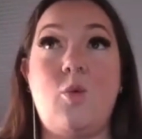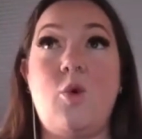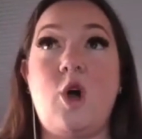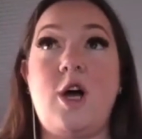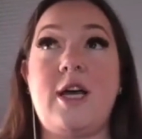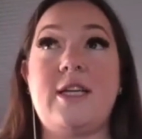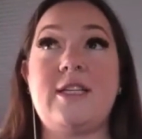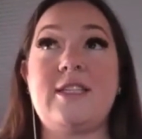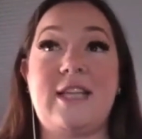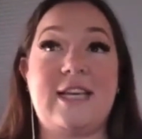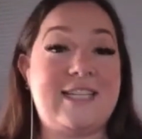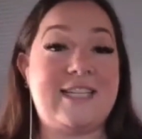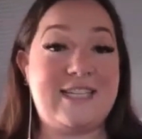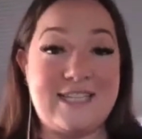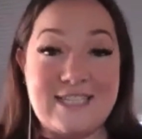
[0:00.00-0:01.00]
was
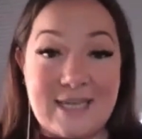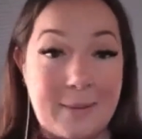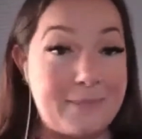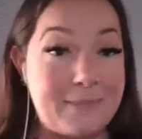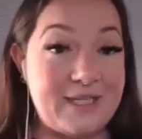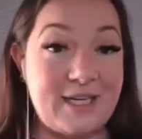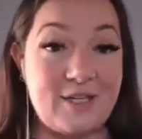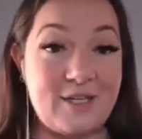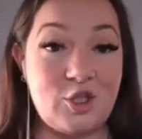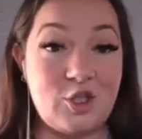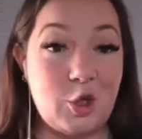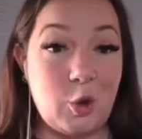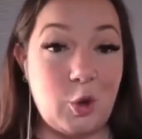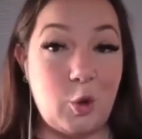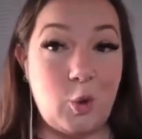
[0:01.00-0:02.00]
like stepped
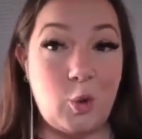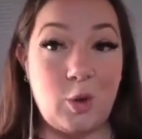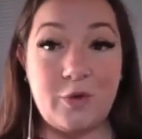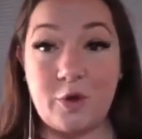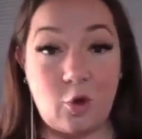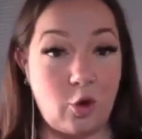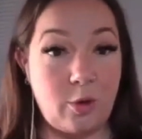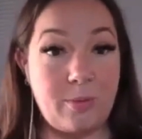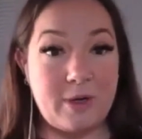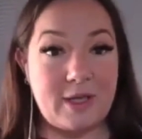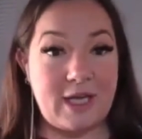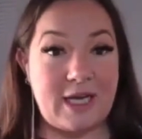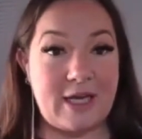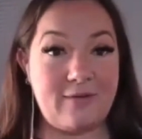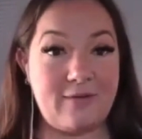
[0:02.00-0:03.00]
into the
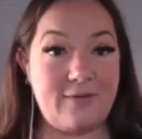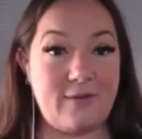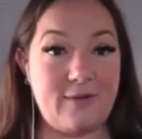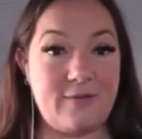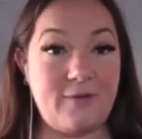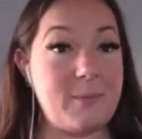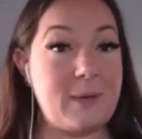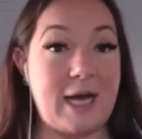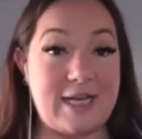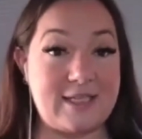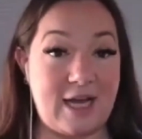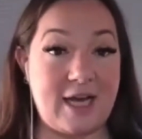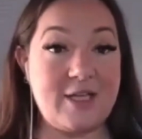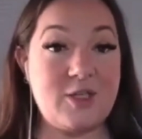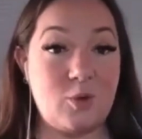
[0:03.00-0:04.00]
corporate life from
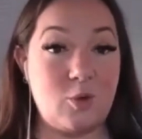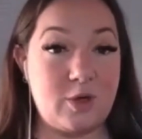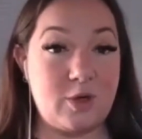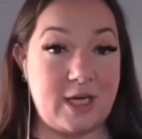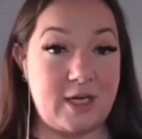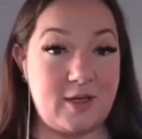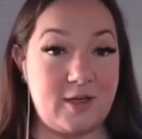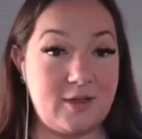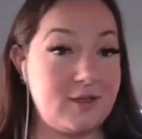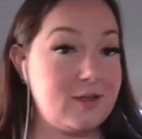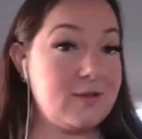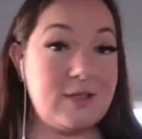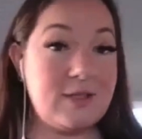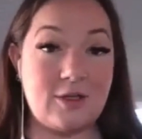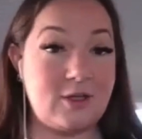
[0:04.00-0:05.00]
as a high school kid,
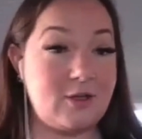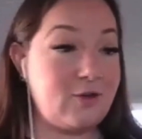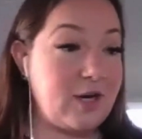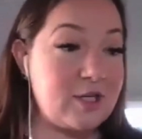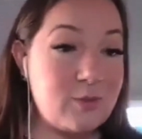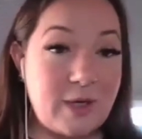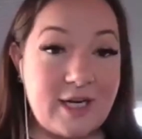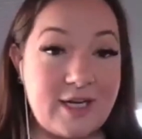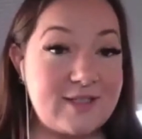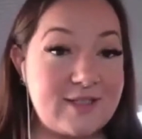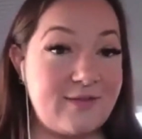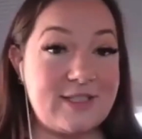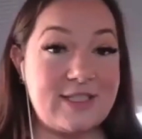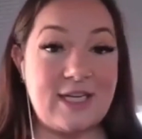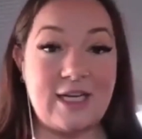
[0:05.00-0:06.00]
like literally graduated at
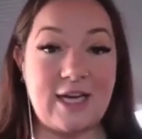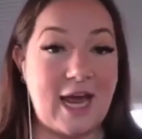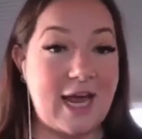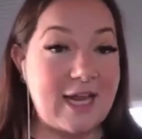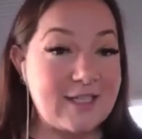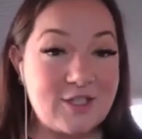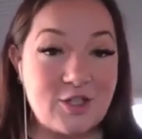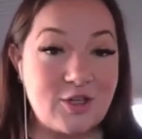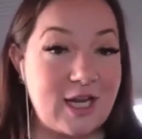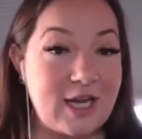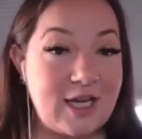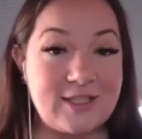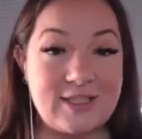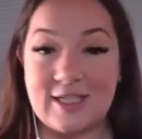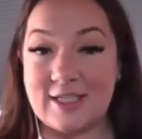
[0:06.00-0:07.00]
17, had to turn
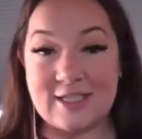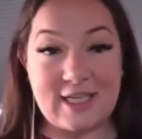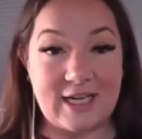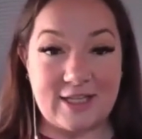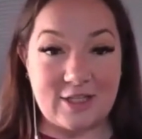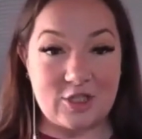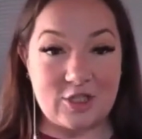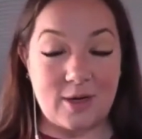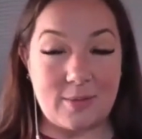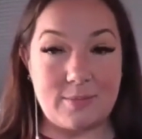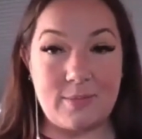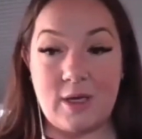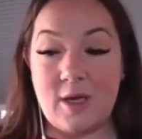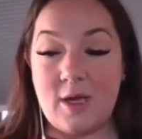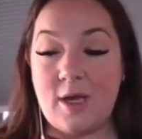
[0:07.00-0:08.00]
18 to take the
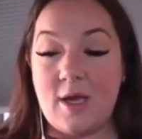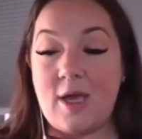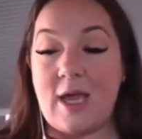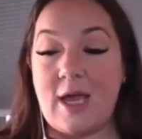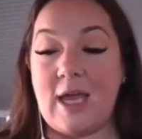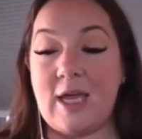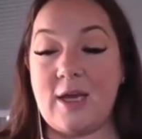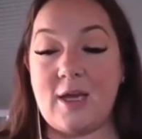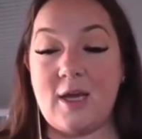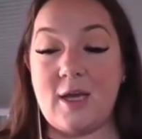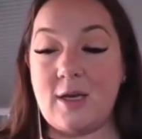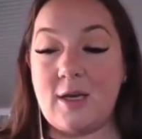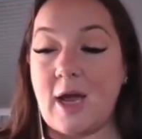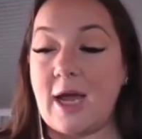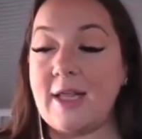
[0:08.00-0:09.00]
job. And